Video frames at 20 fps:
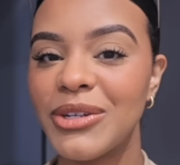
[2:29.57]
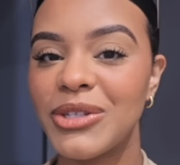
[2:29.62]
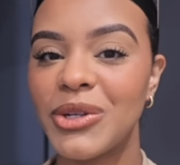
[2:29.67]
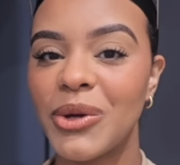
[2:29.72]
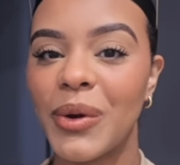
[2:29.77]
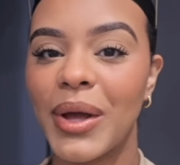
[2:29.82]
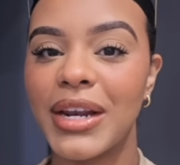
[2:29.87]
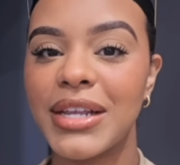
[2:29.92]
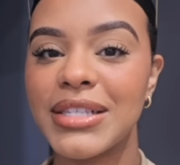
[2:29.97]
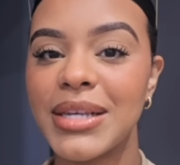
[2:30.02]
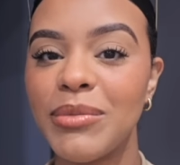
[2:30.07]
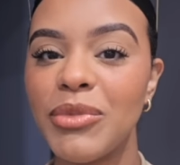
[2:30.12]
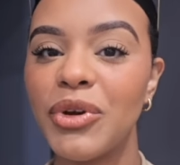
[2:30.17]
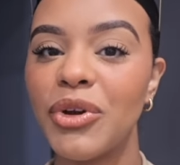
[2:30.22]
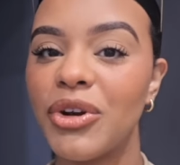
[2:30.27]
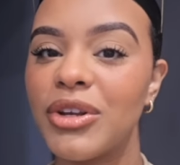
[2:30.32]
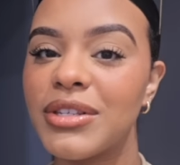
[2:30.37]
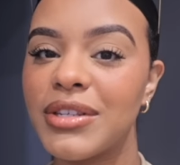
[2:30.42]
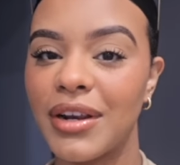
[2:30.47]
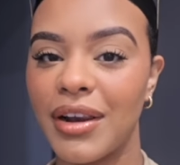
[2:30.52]
So anytime you go
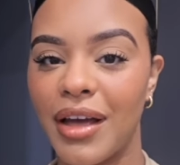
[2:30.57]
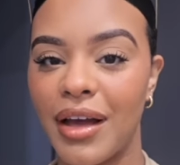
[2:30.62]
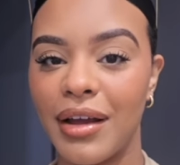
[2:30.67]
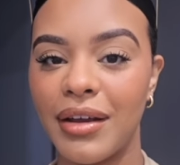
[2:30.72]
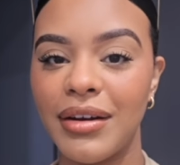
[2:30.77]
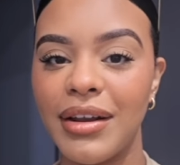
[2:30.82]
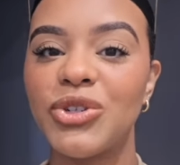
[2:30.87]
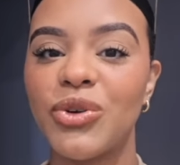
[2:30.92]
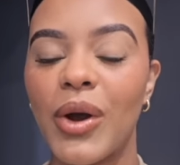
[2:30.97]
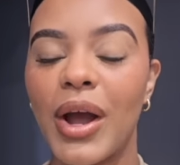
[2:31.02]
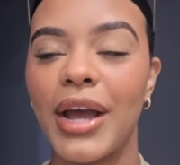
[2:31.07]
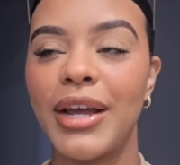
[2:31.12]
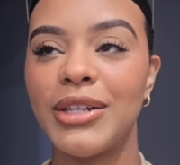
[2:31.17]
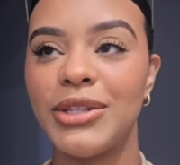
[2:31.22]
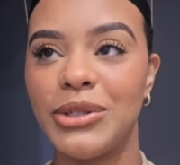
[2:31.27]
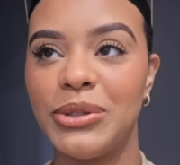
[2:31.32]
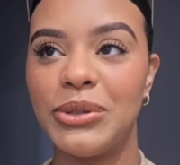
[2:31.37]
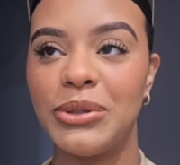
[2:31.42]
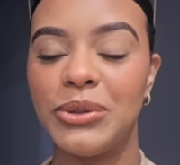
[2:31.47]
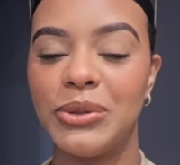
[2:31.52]
to a salon, try
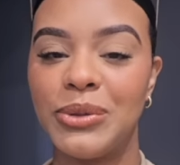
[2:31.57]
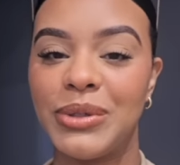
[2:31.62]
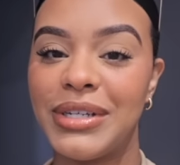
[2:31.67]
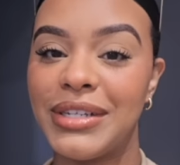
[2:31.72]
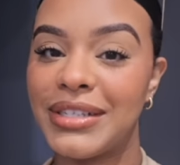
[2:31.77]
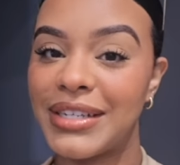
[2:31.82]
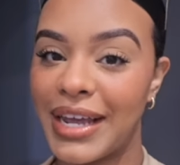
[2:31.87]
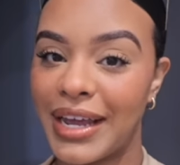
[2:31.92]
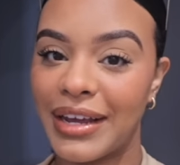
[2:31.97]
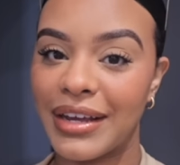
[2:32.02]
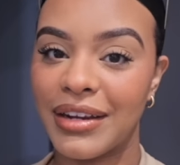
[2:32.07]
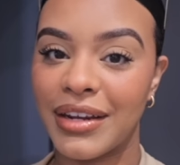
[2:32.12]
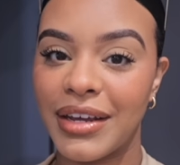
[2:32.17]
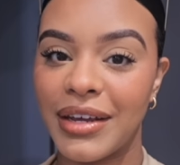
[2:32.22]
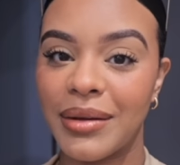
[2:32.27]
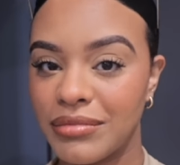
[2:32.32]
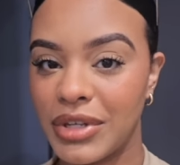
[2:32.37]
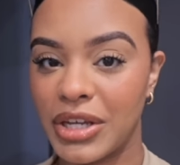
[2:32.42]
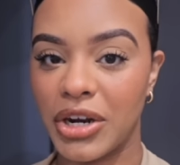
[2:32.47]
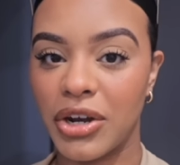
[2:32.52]
to detangle
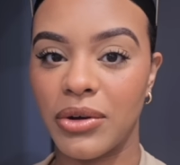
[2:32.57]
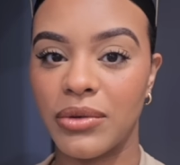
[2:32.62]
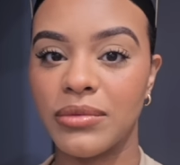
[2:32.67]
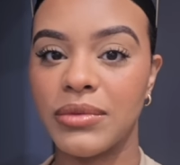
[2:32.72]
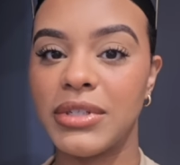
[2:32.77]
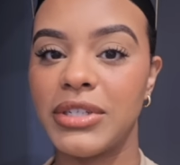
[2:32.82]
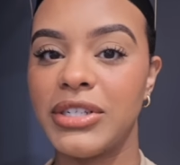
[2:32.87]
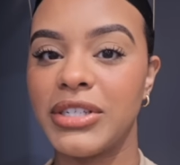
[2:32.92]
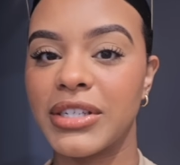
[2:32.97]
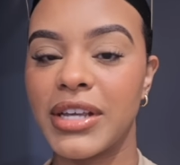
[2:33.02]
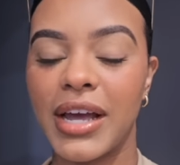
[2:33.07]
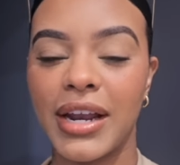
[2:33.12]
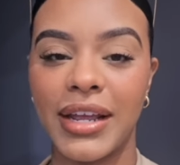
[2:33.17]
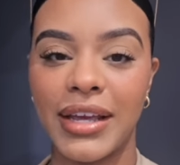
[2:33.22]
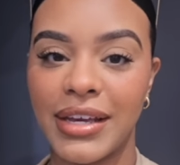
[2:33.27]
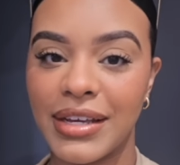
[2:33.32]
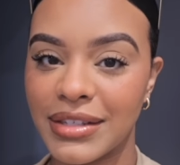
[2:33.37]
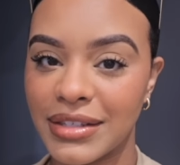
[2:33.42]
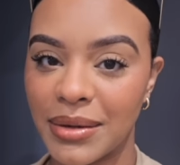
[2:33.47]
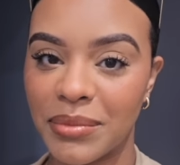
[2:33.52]
it, you know, to just kind of
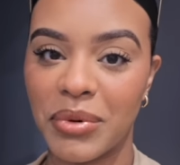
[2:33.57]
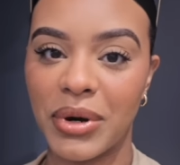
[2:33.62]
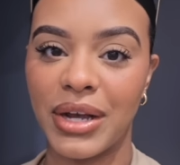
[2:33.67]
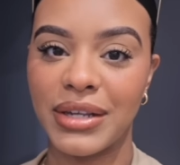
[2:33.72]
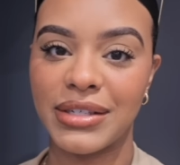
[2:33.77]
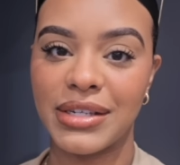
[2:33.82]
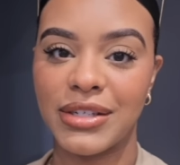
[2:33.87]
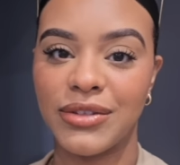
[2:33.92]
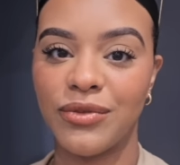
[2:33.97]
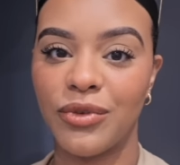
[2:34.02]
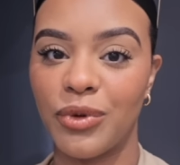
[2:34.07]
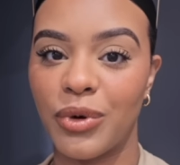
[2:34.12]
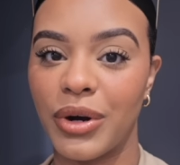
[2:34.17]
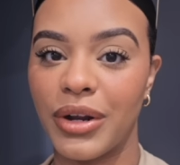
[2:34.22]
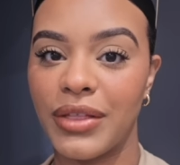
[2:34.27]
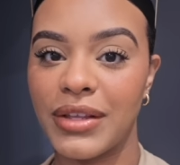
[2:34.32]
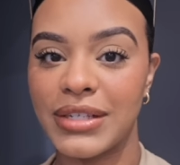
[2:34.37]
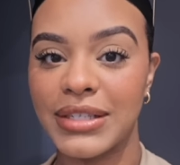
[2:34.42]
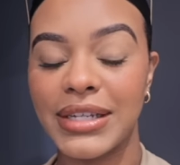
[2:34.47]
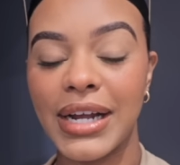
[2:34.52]
ease the process for
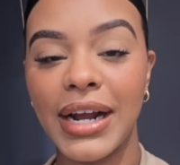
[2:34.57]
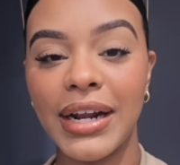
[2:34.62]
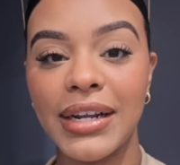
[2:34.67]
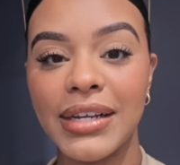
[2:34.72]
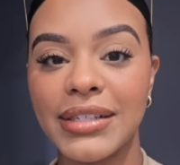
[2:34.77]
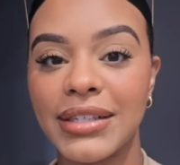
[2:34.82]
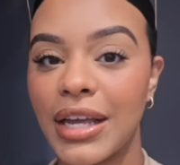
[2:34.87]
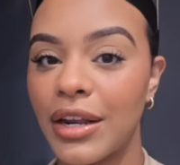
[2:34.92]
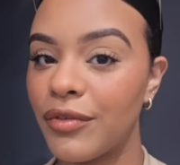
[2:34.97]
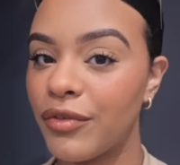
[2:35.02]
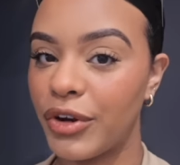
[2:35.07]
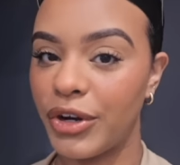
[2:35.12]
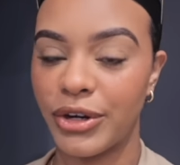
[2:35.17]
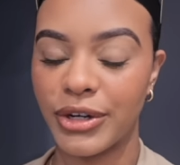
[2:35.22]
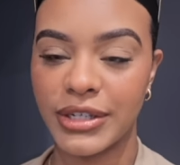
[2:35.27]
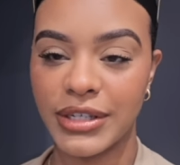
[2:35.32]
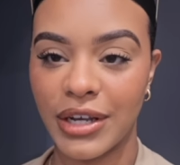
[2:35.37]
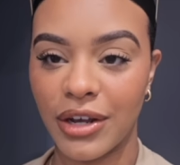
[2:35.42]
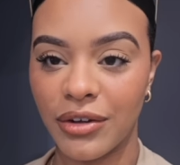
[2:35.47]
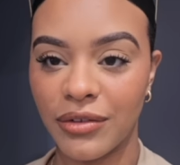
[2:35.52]
the stylist and for
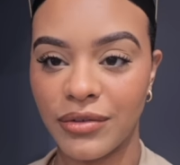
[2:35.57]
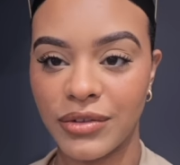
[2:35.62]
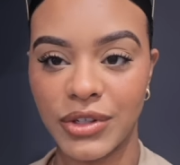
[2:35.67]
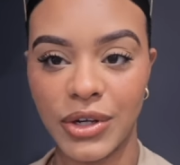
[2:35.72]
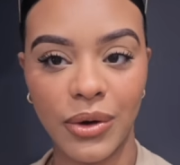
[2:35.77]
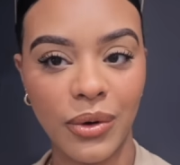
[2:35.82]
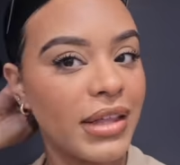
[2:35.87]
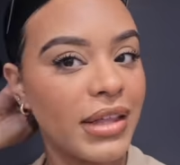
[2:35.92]
yourself. So